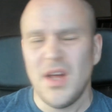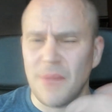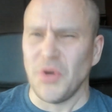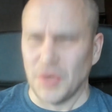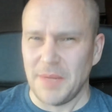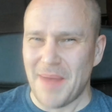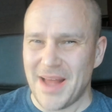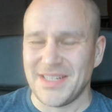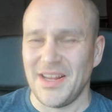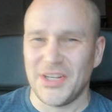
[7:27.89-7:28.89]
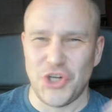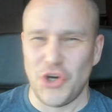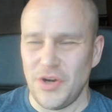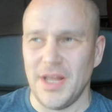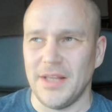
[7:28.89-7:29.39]
I'm talking bands like
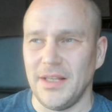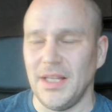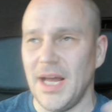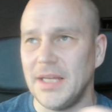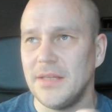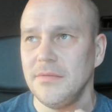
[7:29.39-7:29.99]
Journey and the like,